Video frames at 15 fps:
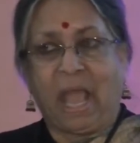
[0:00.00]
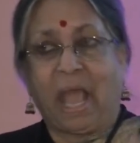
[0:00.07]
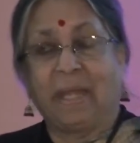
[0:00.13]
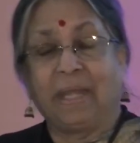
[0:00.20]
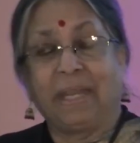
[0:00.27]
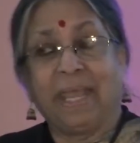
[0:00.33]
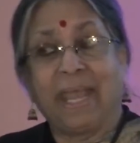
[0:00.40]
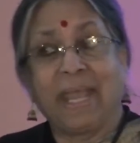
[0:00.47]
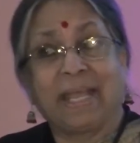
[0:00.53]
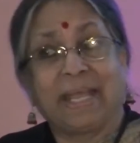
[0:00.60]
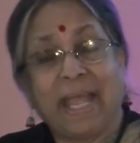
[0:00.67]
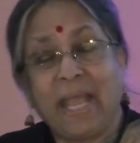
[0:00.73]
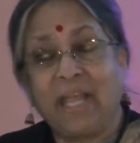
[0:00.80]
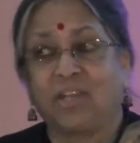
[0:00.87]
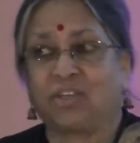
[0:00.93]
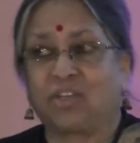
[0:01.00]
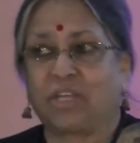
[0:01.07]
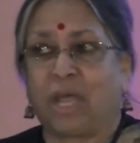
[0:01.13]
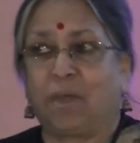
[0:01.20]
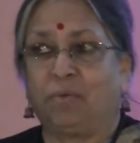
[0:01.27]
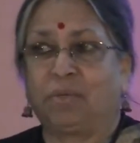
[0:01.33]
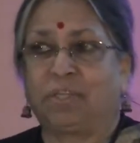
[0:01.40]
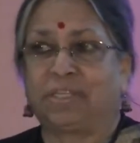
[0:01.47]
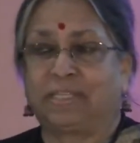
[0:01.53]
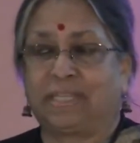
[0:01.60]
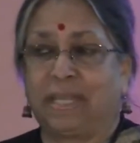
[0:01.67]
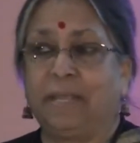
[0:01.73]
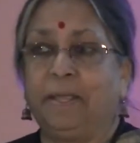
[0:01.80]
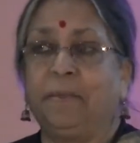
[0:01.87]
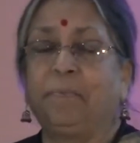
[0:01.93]
And against, I would
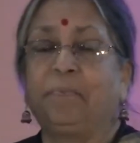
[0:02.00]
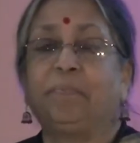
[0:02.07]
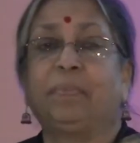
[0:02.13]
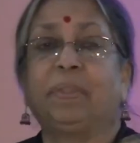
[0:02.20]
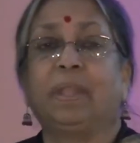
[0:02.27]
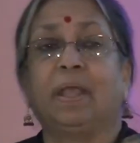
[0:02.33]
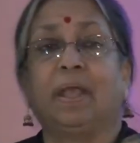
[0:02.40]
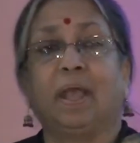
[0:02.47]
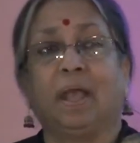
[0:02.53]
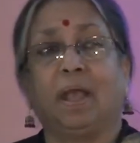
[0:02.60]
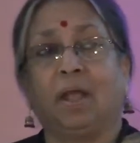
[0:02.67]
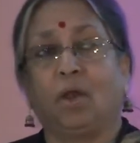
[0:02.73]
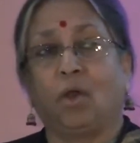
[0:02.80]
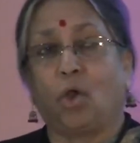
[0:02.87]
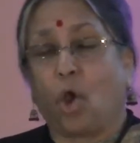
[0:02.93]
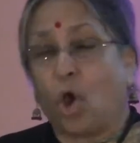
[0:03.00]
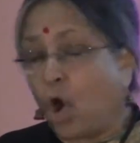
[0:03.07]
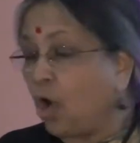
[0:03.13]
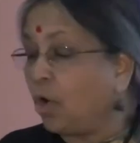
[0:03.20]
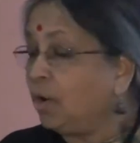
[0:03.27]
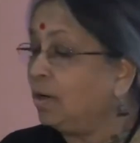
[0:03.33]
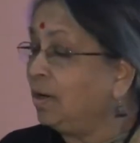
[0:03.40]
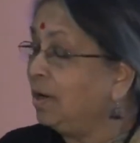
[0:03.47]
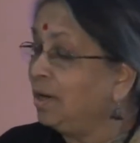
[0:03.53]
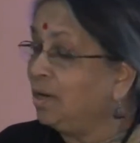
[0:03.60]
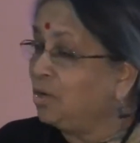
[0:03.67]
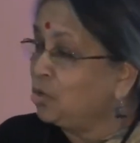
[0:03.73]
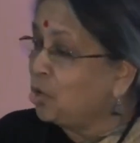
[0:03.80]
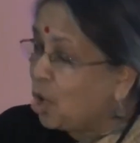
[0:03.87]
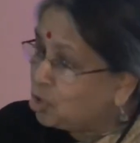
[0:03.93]
say, or
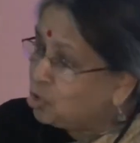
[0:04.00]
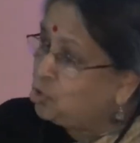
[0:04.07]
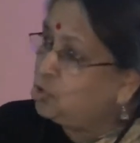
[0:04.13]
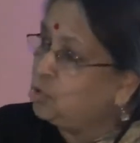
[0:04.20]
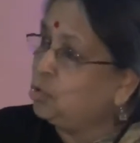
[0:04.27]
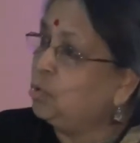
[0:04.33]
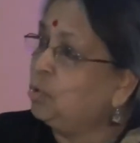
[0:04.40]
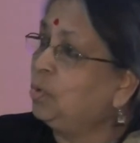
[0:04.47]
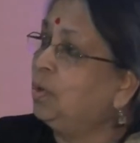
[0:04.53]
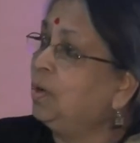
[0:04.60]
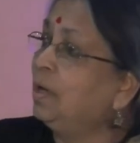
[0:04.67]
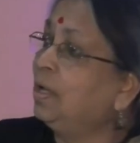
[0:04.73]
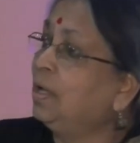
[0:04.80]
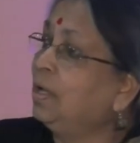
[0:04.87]
not to